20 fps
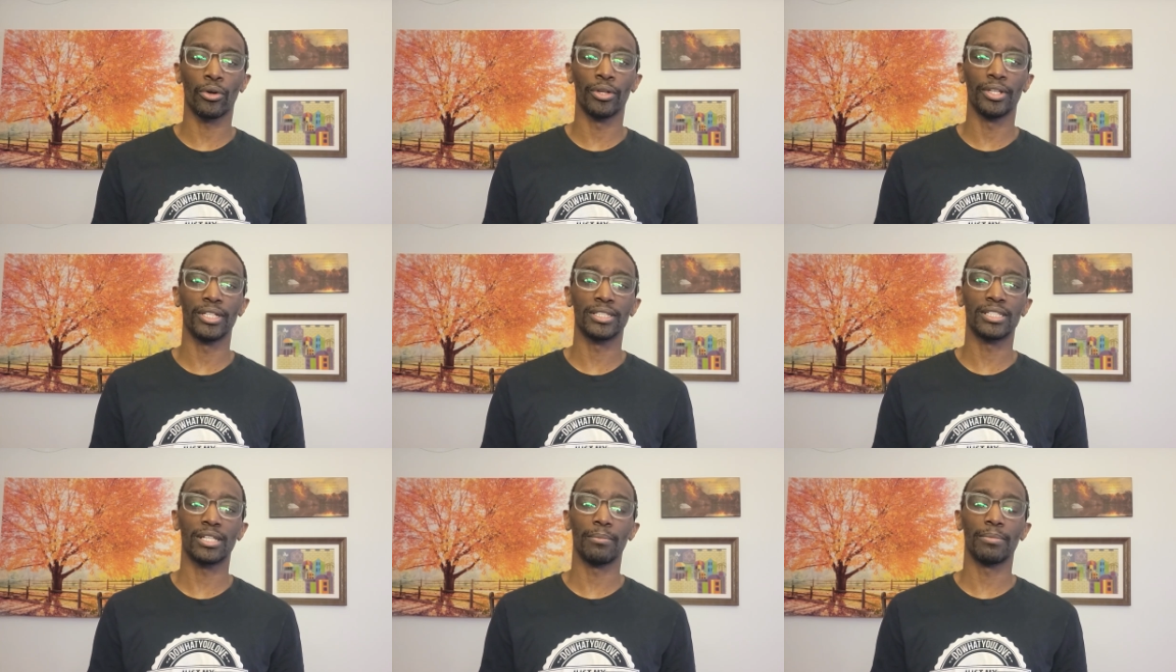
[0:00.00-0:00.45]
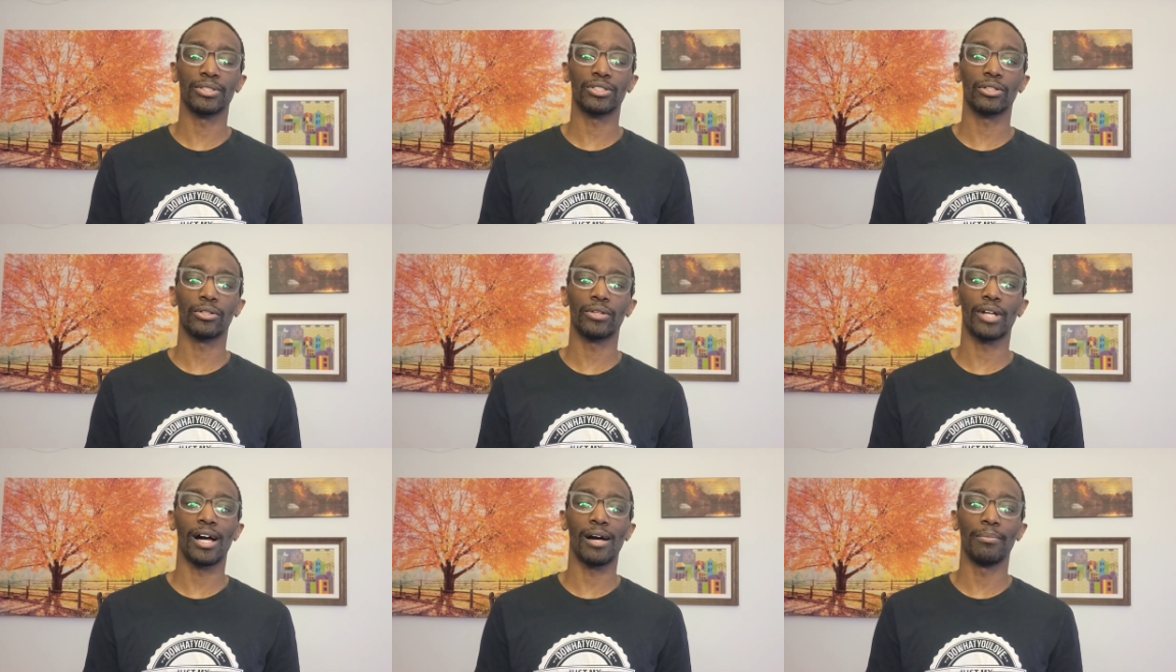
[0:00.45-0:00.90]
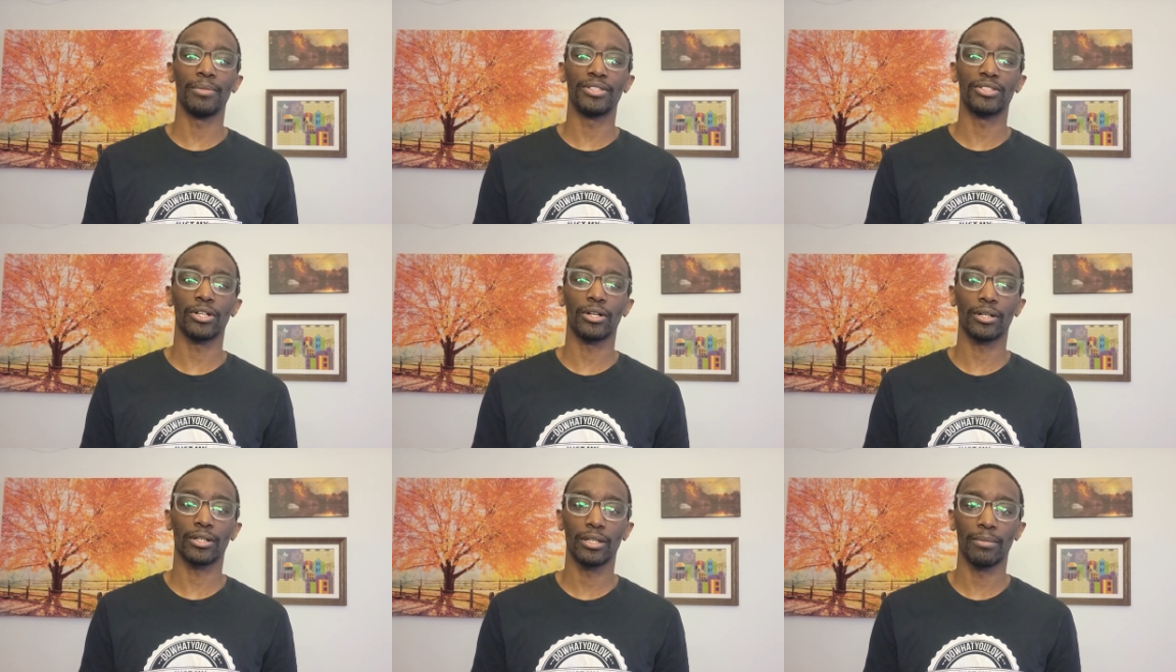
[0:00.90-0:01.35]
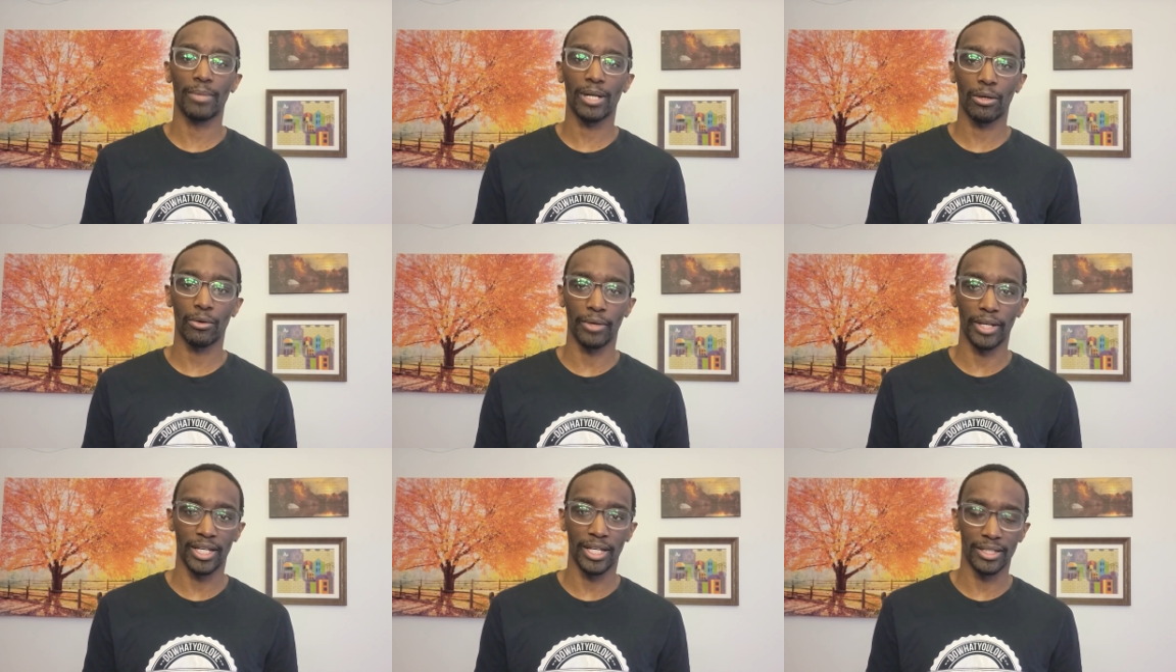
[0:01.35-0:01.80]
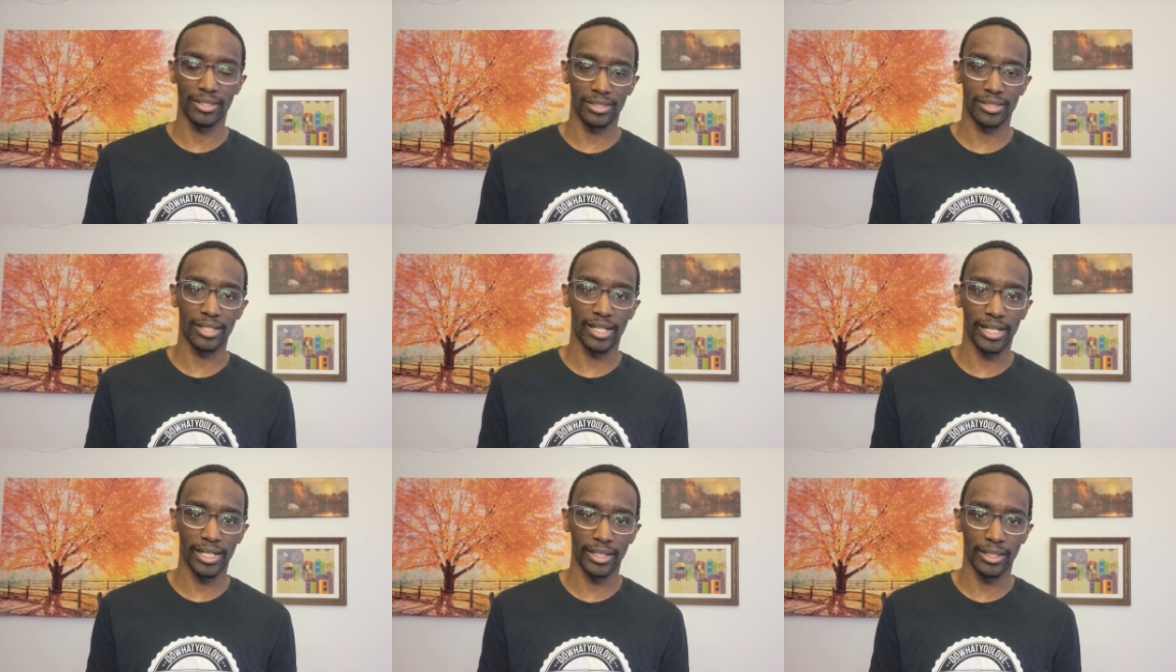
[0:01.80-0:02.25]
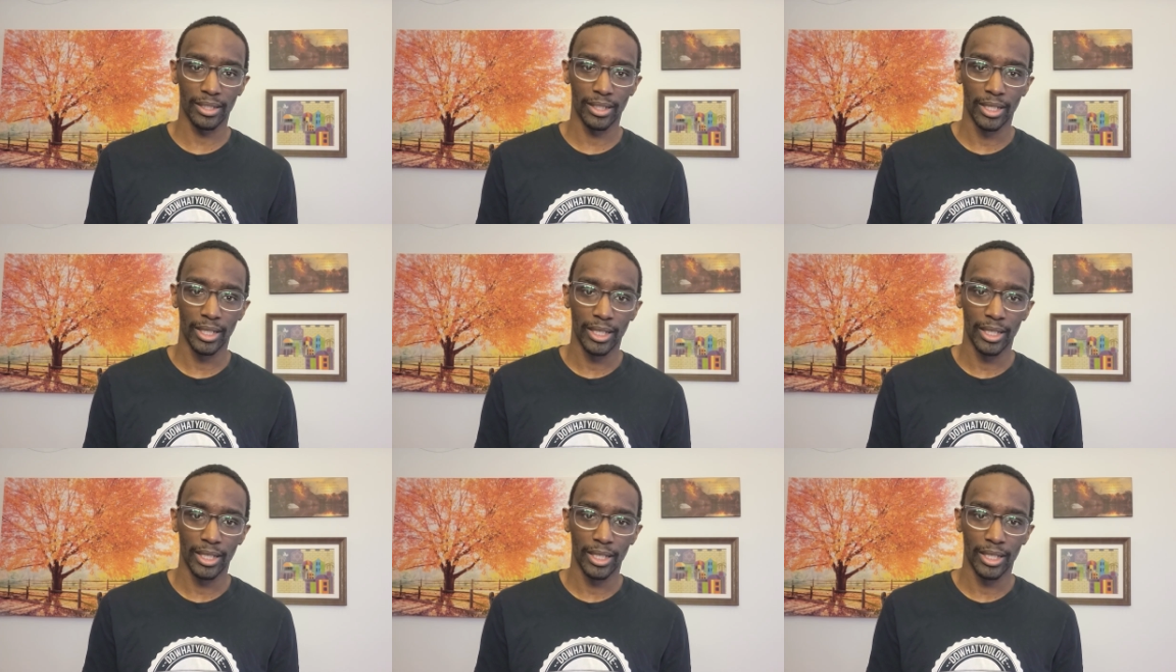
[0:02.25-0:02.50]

On this episode, I'll be talking about Inside.